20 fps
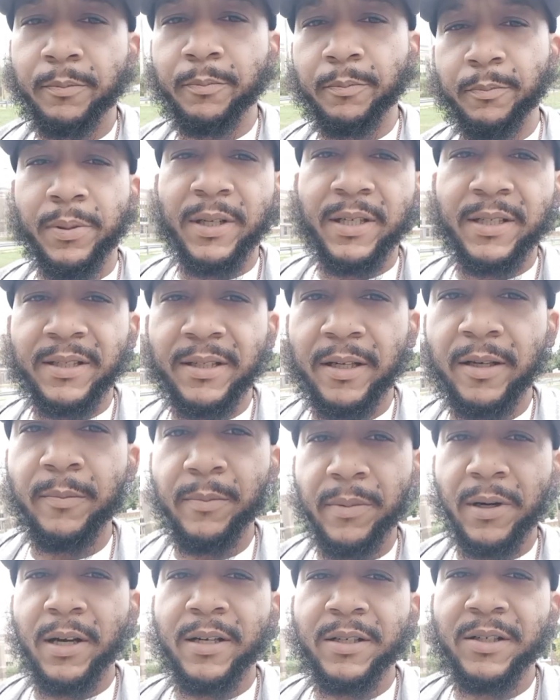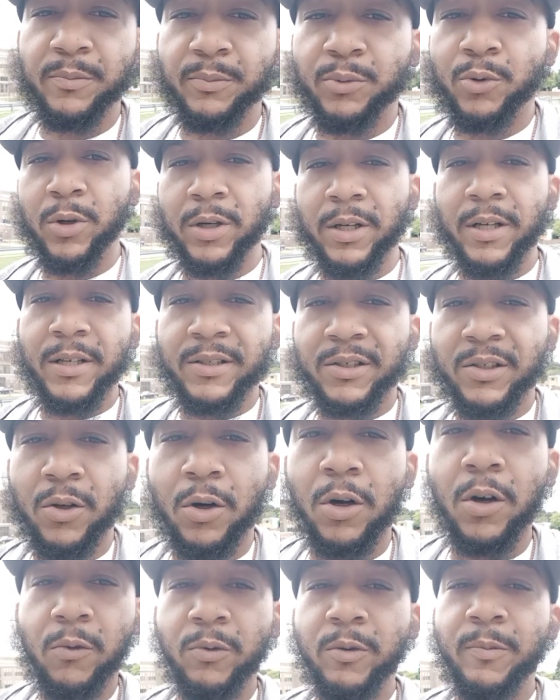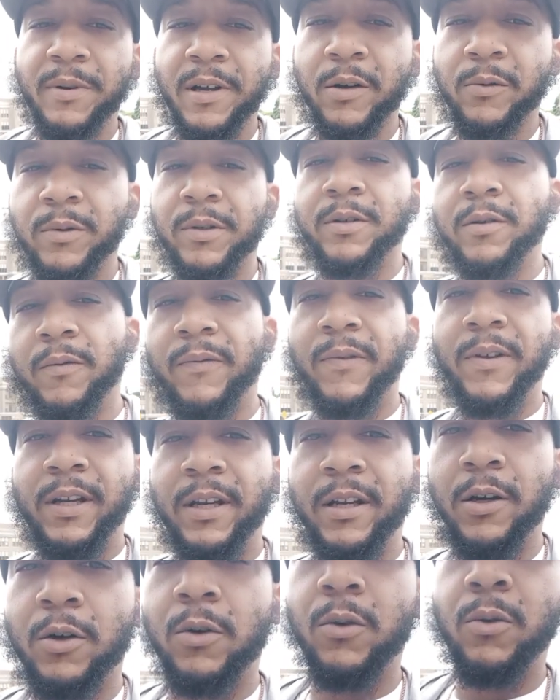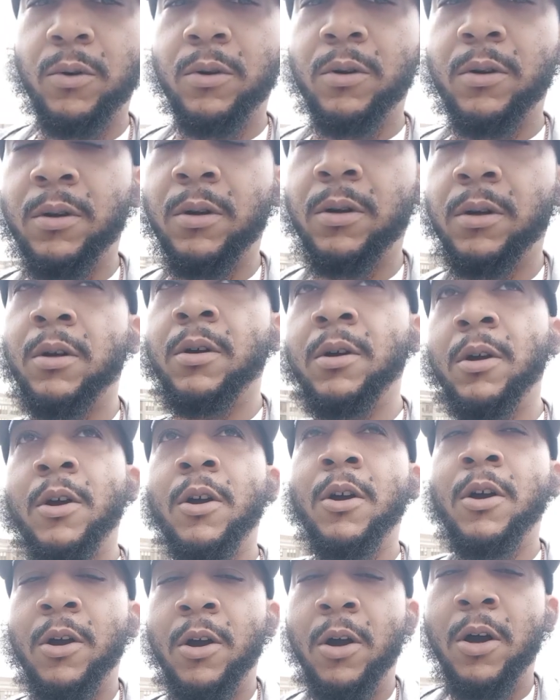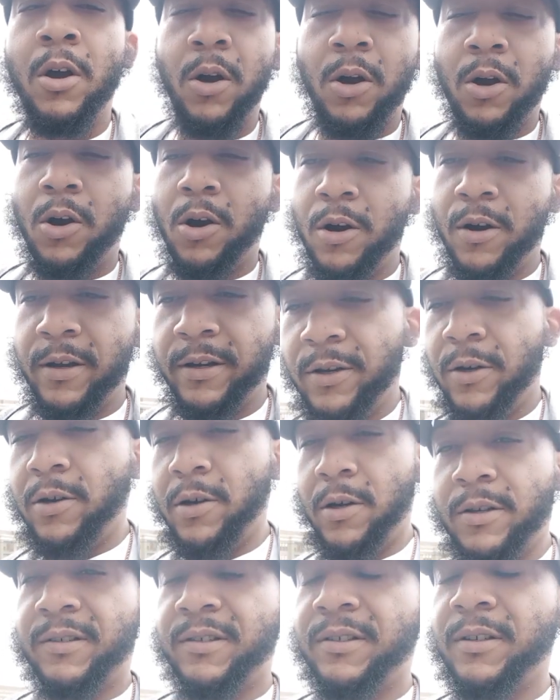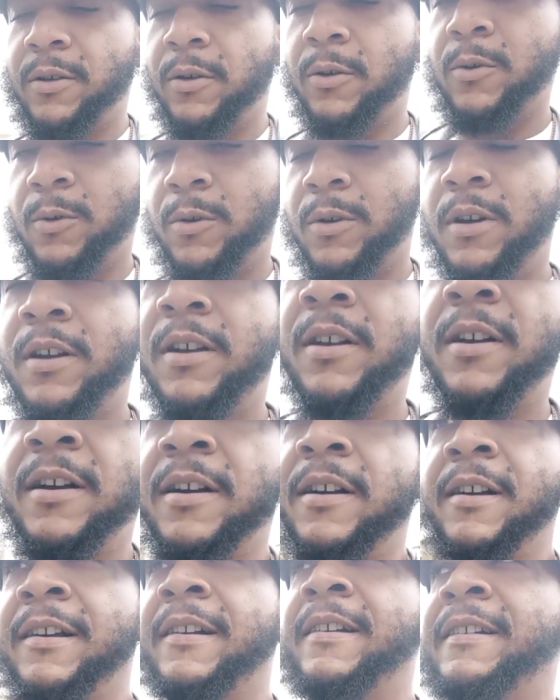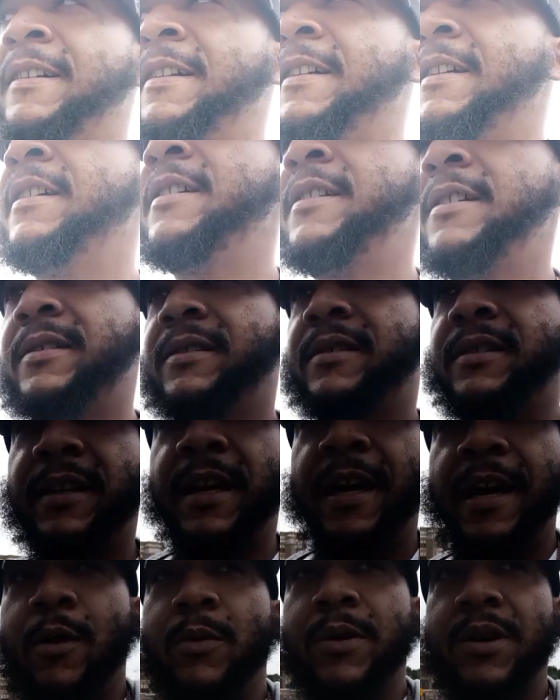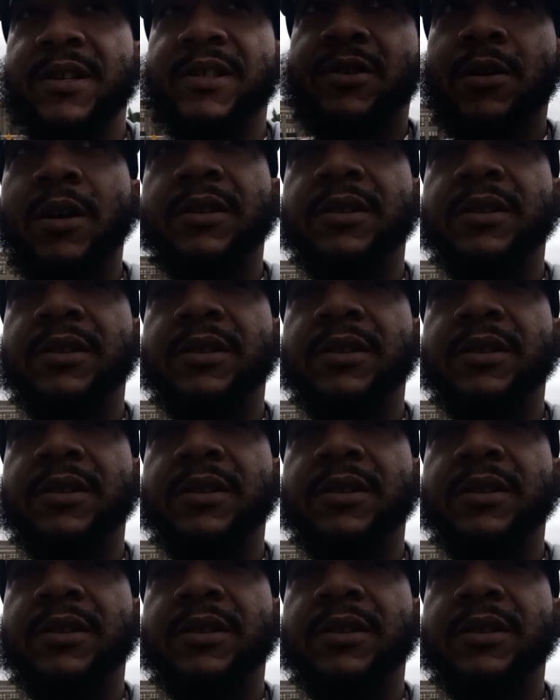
Peace, everybody. It's your boy, Let's Talk. We back with another video. All right, y'all. So today I want to talk to